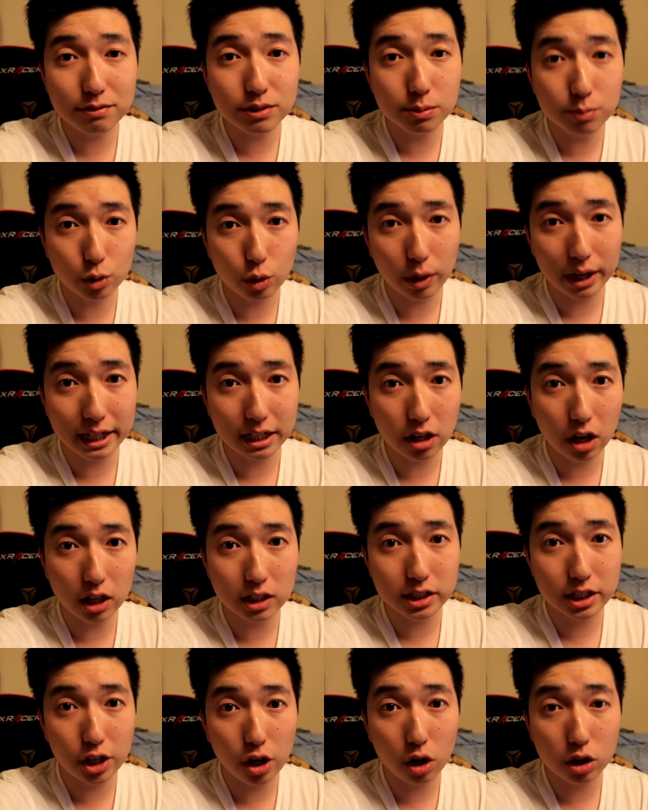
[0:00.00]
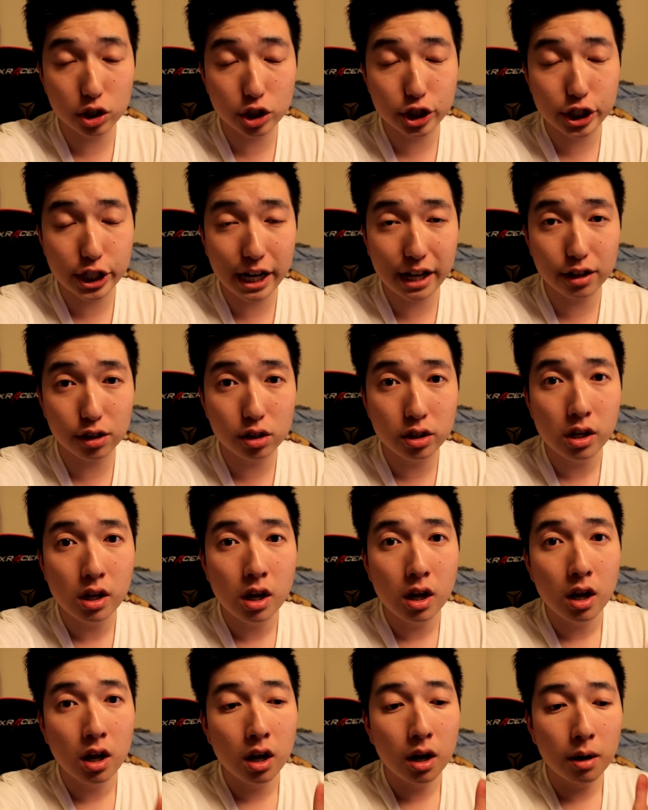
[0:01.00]
some great content on your channel.
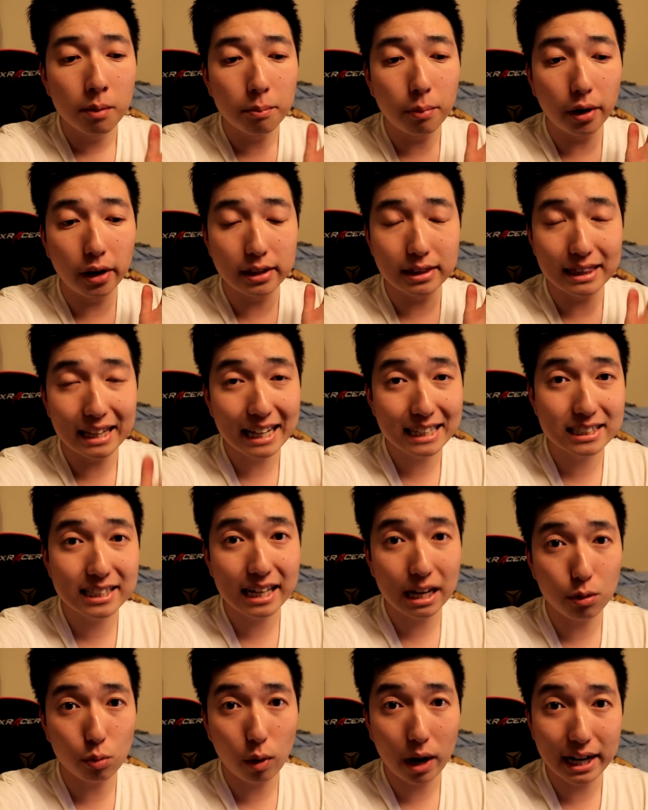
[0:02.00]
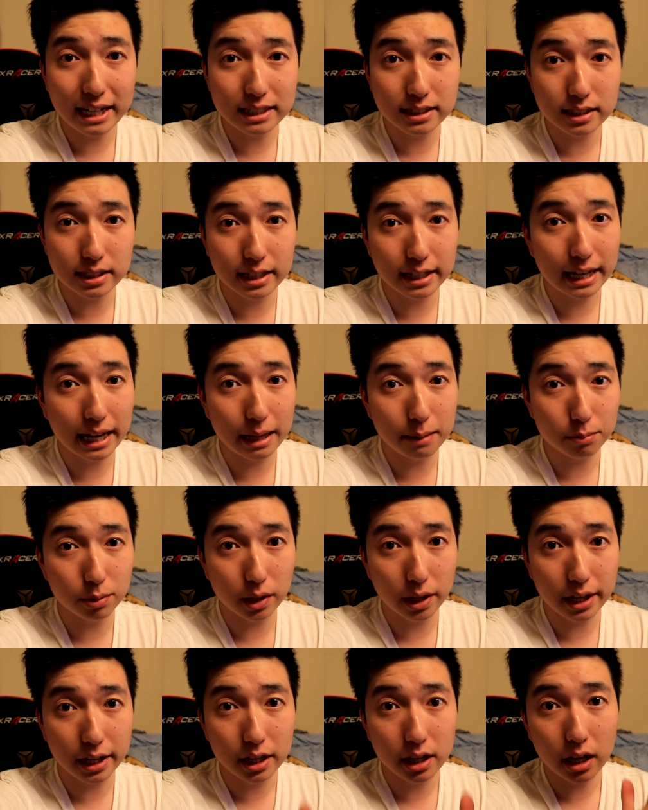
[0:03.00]
But let's get right into the
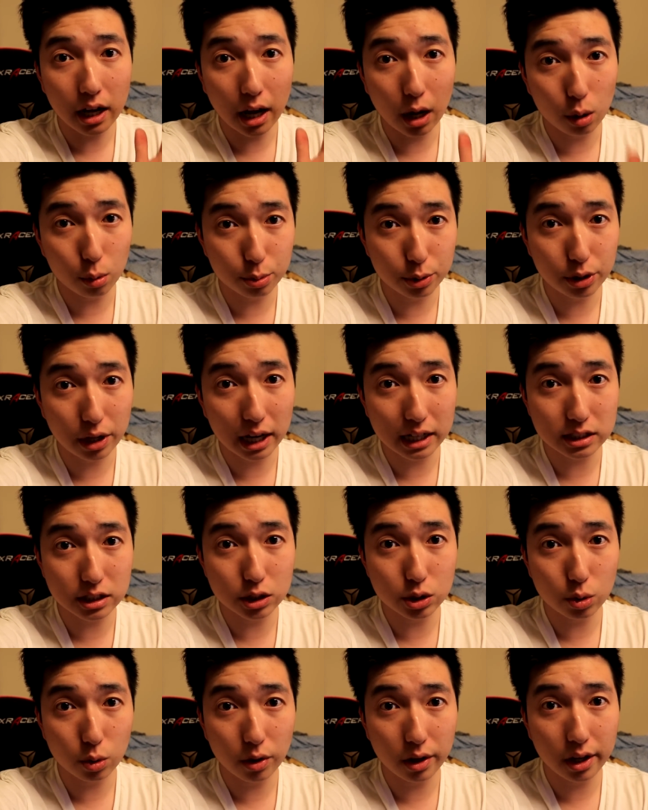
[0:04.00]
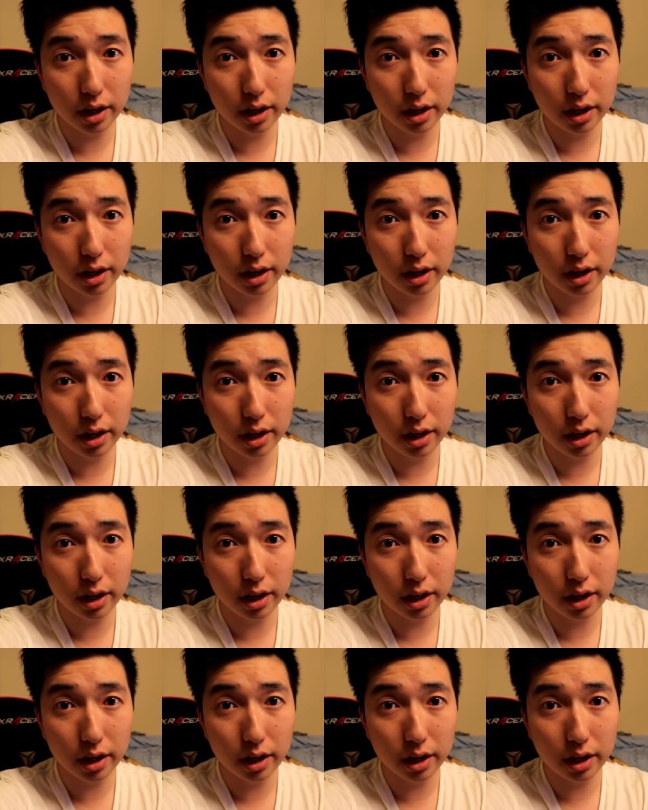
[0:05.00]
gameplay. I hope you guys enjoy.